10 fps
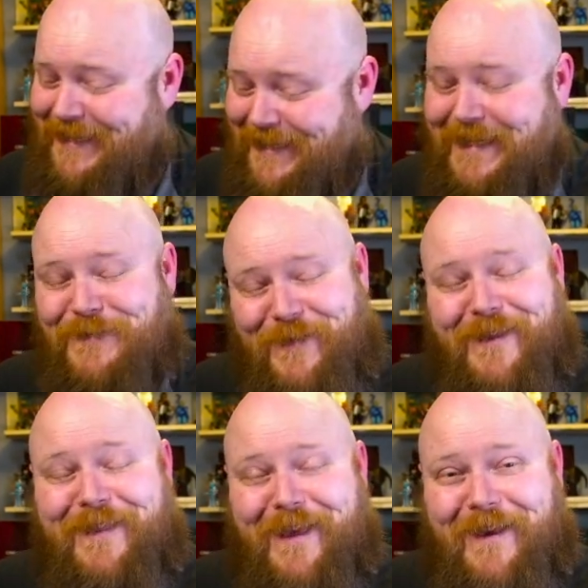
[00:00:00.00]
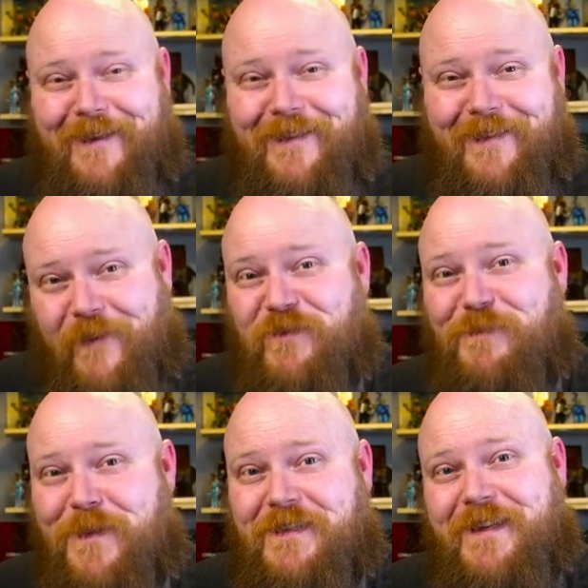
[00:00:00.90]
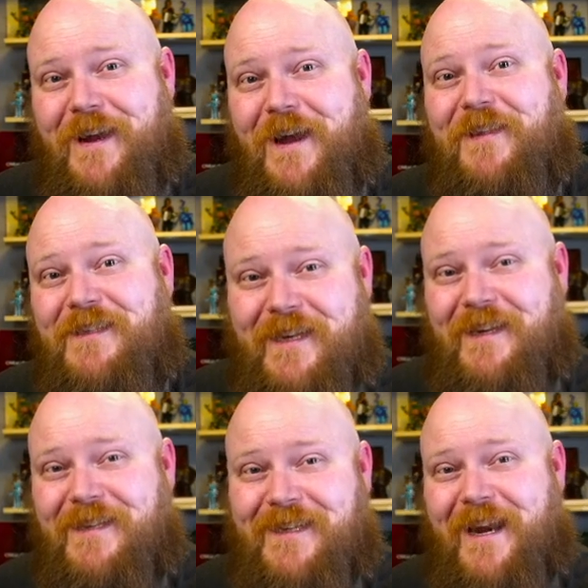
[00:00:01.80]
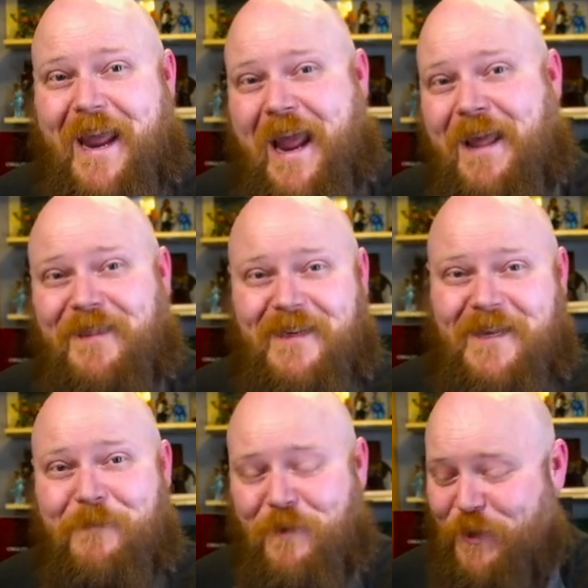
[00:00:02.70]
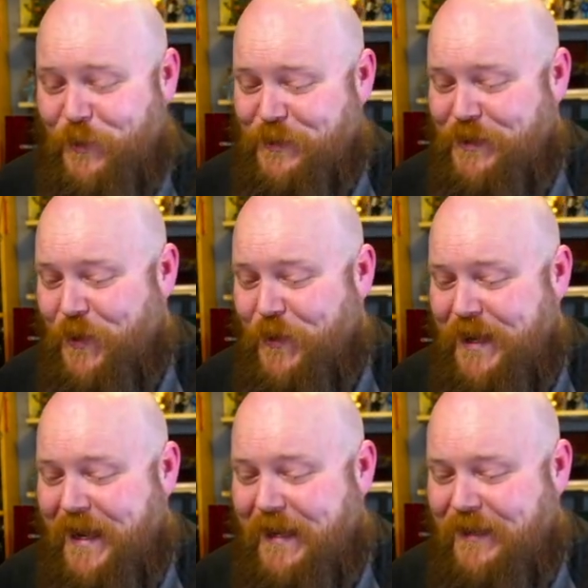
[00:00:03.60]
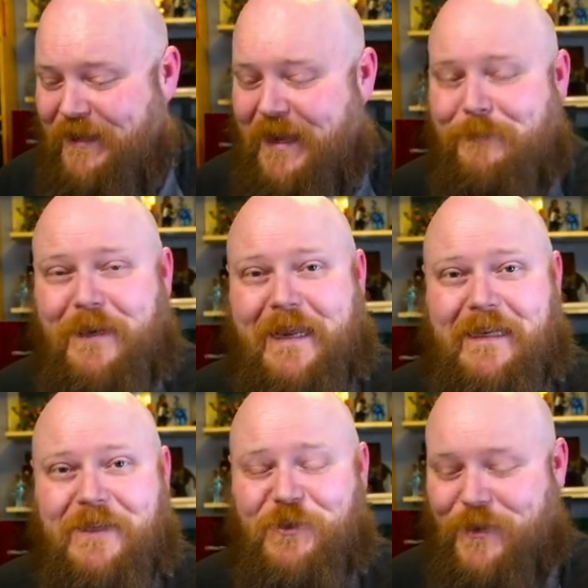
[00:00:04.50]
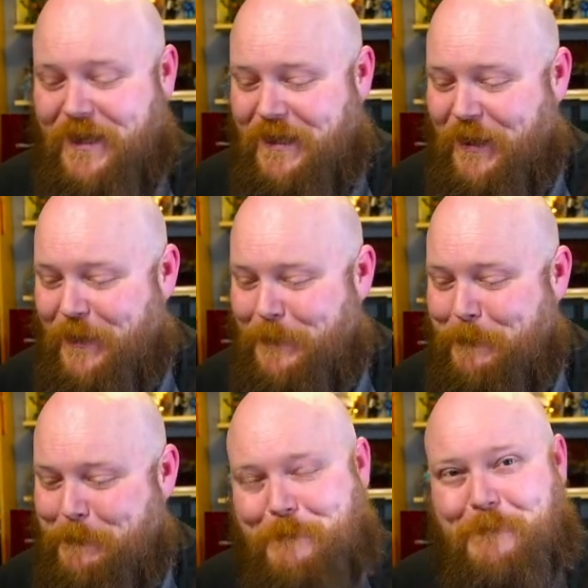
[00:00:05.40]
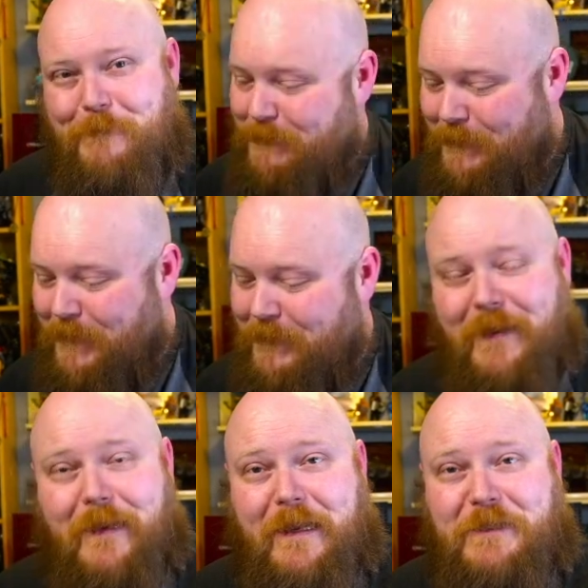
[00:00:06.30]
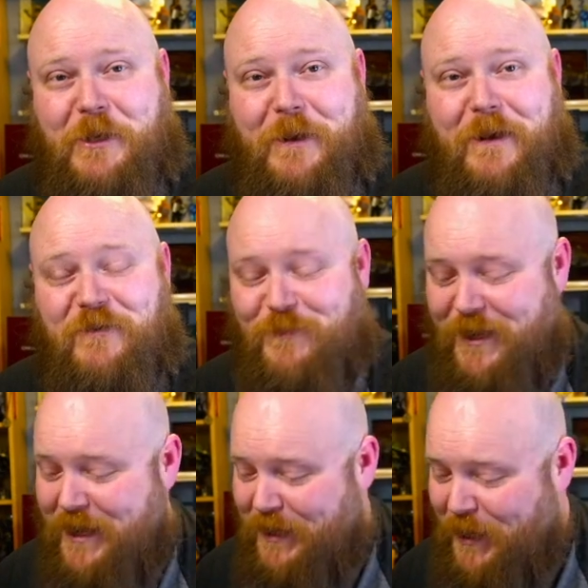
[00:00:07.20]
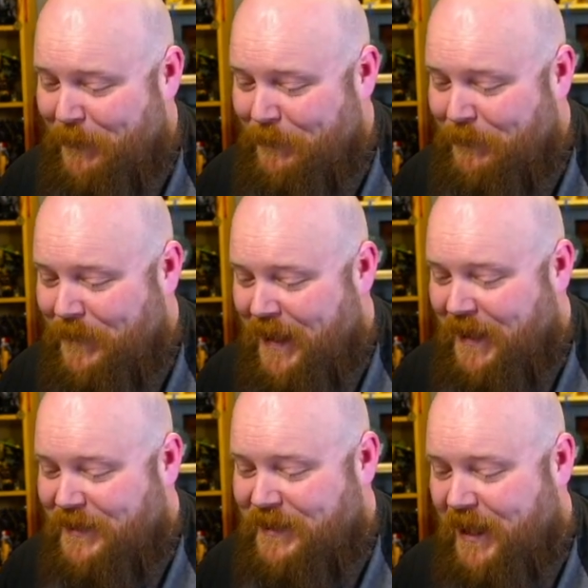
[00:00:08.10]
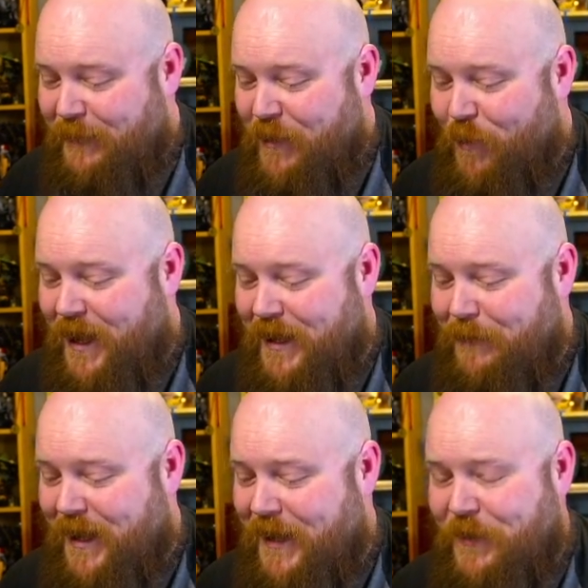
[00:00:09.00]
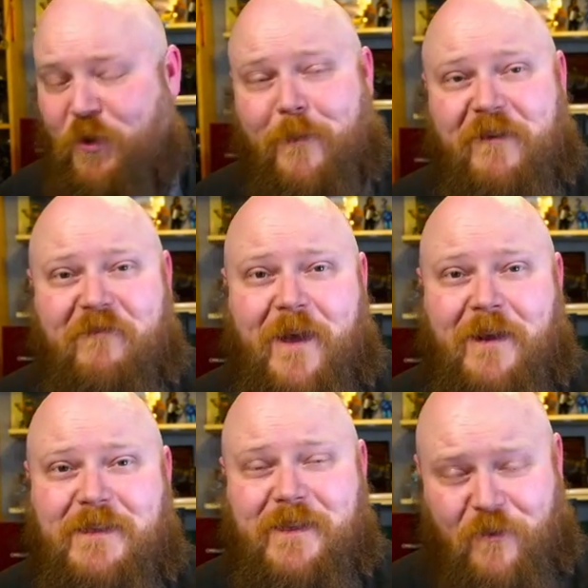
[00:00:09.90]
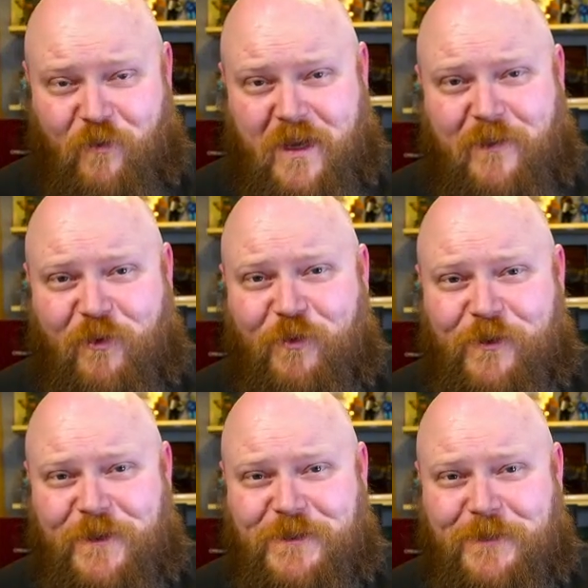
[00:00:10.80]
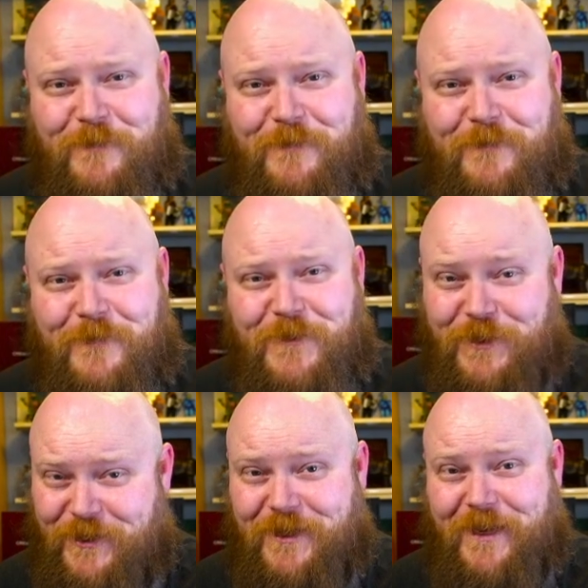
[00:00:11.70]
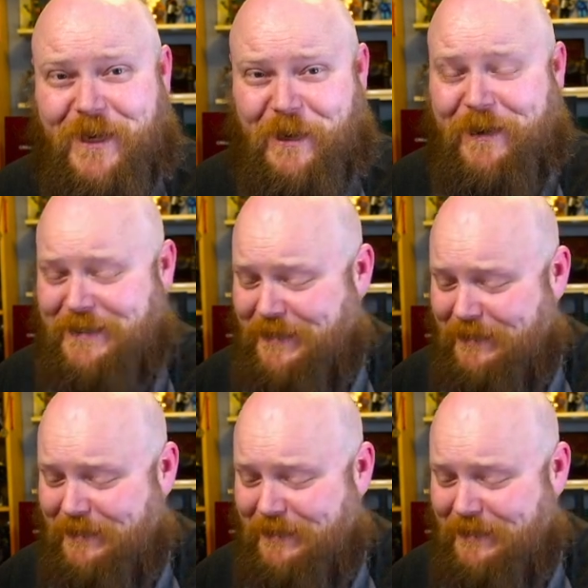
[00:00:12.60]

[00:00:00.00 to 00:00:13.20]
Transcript: That's a big thing. That was missing on the Tingson and the Timku. So yeah, you got playlists right here. Last song I was playing here, Tell Me Why by Norman Fox and the Rob Roys. Should you hear it?